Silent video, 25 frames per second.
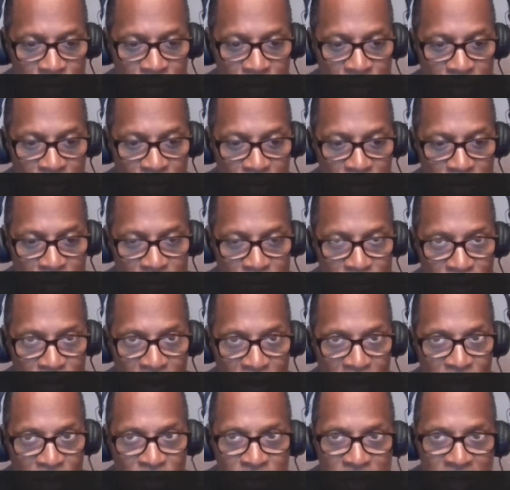If
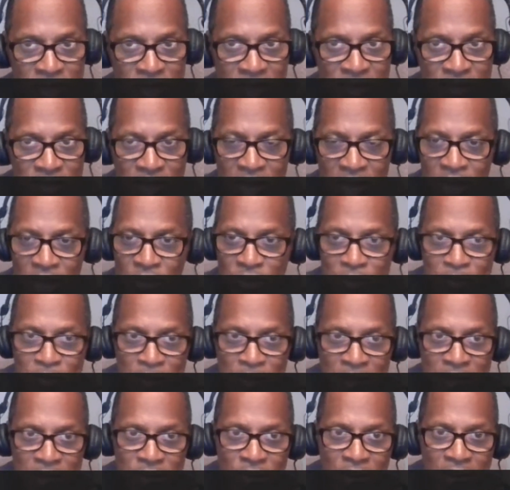you're the kids out on the
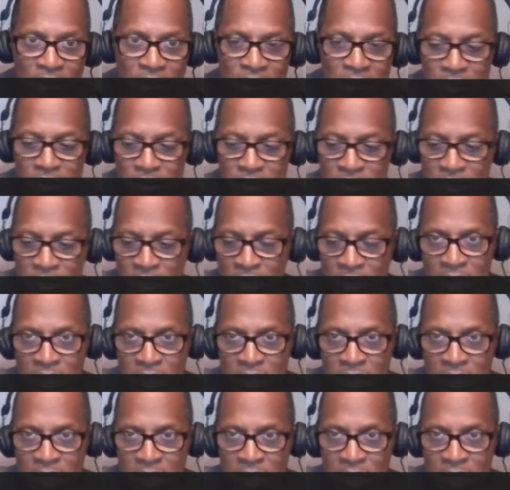playground